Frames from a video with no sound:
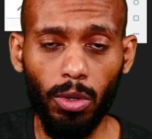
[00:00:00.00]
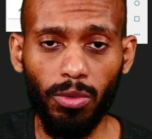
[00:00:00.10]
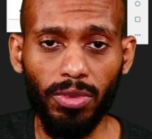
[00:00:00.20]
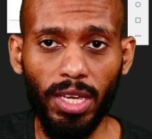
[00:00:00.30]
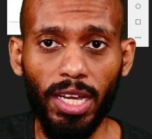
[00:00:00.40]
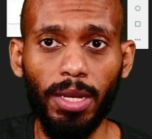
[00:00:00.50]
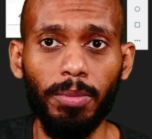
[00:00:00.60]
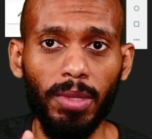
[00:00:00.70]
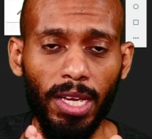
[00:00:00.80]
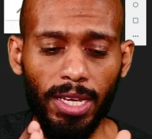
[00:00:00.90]
the
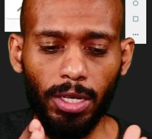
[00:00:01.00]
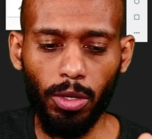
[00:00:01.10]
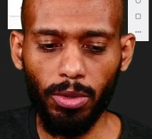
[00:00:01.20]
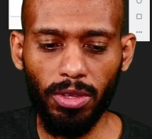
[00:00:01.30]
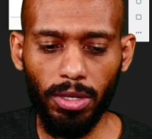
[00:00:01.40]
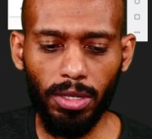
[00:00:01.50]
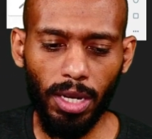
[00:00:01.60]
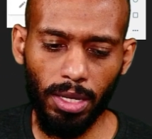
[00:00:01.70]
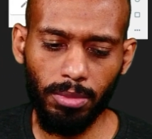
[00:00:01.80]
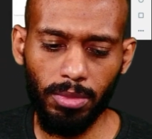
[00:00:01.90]
code there,
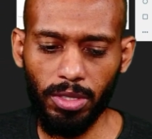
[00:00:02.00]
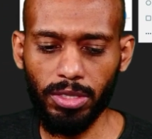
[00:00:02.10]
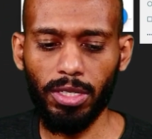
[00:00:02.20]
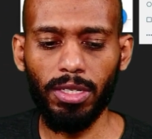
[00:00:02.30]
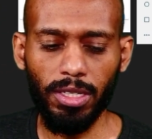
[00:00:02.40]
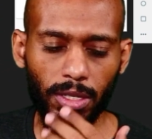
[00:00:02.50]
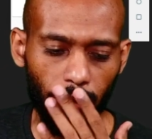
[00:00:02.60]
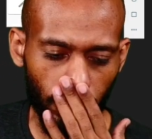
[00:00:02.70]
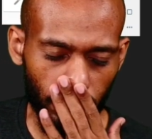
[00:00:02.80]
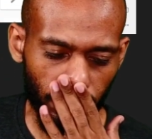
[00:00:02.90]
I'm returning the
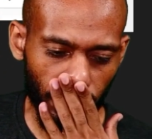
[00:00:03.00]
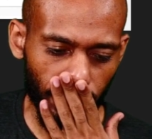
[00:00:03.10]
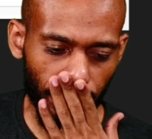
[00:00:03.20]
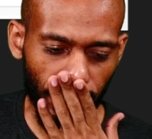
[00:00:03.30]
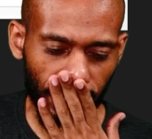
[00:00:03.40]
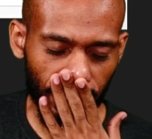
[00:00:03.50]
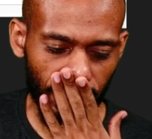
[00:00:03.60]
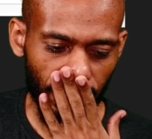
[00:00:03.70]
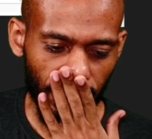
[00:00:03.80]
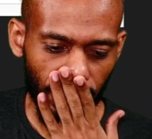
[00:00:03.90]
code from the backend.
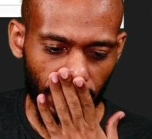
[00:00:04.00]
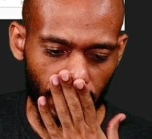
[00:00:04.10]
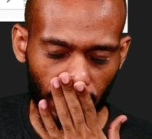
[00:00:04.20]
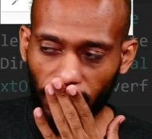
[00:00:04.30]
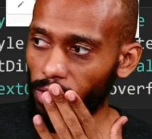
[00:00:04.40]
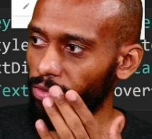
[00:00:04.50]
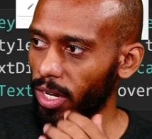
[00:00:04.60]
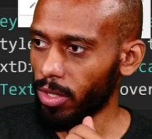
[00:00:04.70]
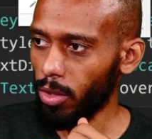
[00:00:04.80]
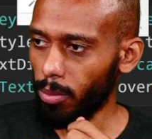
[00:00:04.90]
So if I
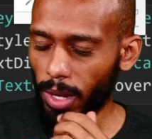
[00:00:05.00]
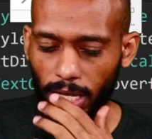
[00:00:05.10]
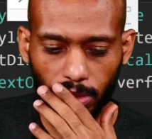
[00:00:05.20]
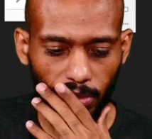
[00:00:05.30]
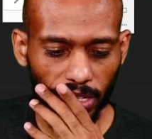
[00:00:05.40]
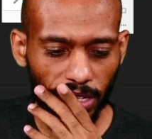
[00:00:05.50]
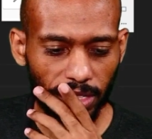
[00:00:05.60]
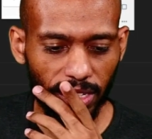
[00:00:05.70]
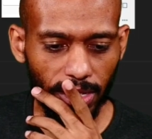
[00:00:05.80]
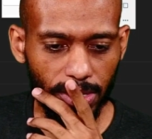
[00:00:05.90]
go back to the
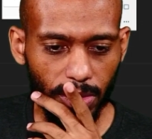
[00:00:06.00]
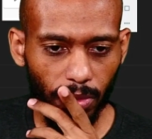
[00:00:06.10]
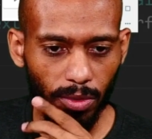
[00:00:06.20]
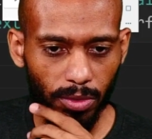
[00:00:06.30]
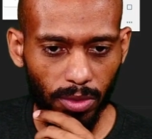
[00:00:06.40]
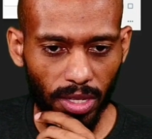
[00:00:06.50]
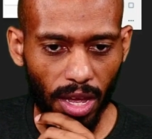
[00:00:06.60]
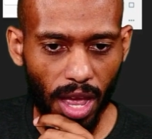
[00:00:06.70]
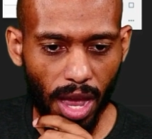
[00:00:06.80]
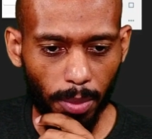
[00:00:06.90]
text or to the
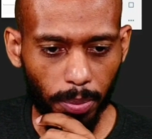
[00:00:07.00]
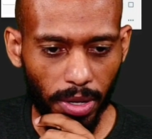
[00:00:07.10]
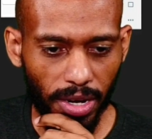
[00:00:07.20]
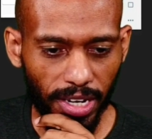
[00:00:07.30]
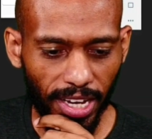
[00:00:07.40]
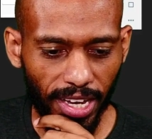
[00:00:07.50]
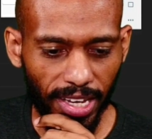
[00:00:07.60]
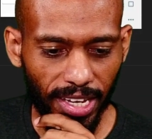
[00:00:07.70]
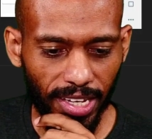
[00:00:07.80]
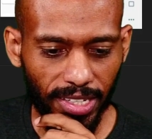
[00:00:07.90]
app bar
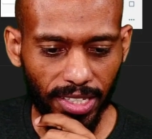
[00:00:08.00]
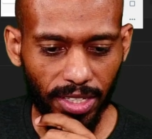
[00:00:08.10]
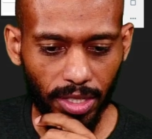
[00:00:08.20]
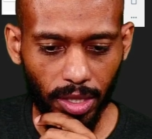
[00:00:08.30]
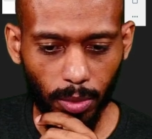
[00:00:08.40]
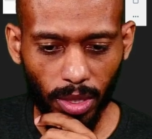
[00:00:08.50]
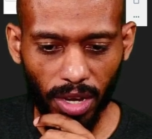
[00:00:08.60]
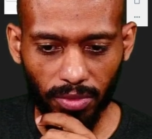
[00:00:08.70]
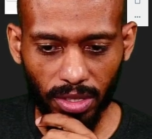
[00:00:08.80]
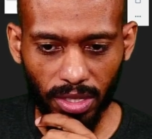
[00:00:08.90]
again, here we have
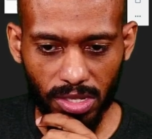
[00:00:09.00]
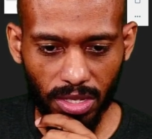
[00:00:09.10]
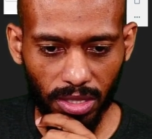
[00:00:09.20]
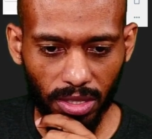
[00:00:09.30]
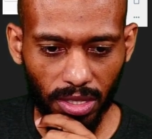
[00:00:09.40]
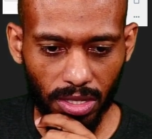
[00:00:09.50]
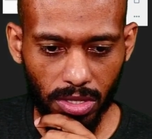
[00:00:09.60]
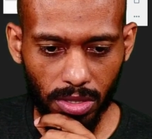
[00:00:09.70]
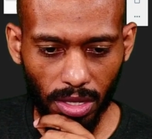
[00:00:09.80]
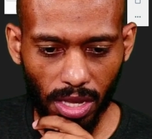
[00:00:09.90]
the text, edit
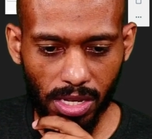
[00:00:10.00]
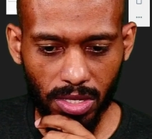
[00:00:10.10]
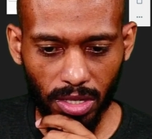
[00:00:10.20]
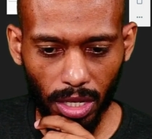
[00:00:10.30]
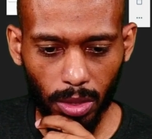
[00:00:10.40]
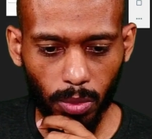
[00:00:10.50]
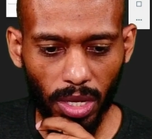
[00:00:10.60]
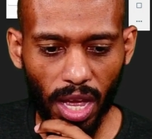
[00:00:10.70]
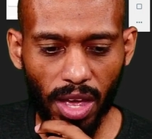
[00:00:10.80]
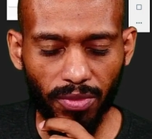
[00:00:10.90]
text, and inside we
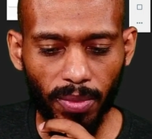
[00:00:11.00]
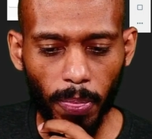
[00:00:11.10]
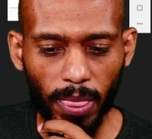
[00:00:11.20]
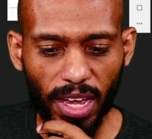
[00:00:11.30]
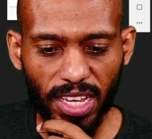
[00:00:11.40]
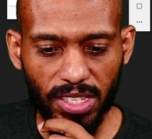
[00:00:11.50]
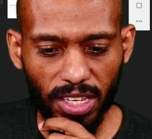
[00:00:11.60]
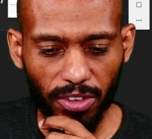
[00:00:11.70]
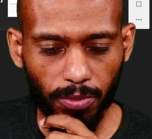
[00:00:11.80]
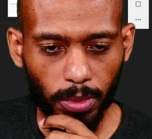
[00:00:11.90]
have a save
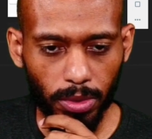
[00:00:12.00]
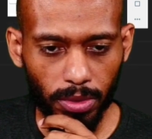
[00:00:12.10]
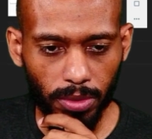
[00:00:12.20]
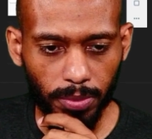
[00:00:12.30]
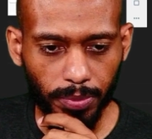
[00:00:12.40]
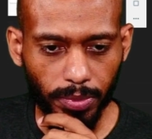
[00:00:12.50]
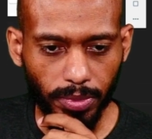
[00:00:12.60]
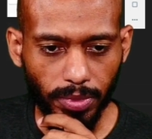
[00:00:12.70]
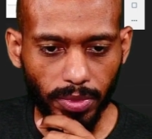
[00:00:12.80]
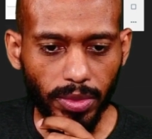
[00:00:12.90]
button,
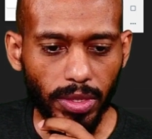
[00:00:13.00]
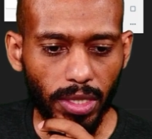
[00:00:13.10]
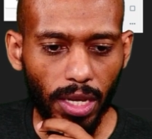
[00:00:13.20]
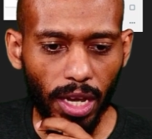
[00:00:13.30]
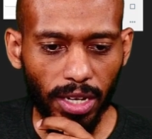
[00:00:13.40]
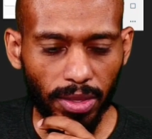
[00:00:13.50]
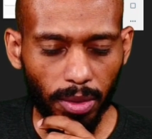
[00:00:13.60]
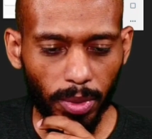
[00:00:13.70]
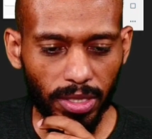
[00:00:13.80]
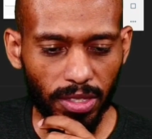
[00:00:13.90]
and in the
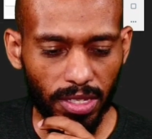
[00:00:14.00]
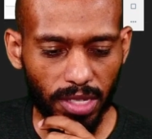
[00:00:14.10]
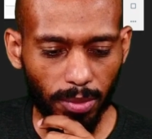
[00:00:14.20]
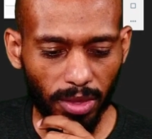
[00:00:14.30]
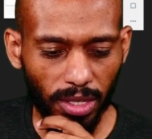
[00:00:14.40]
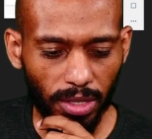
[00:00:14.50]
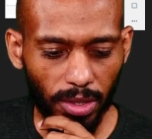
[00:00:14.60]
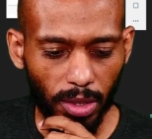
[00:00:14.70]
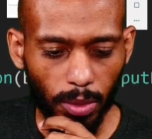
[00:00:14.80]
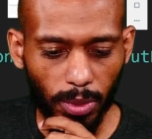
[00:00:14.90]
body the same thing.
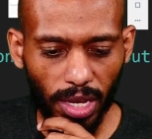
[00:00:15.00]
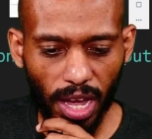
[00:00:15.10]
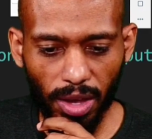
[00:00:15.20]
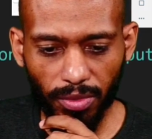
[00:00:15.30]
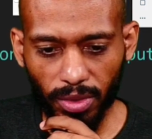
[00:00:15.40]
We have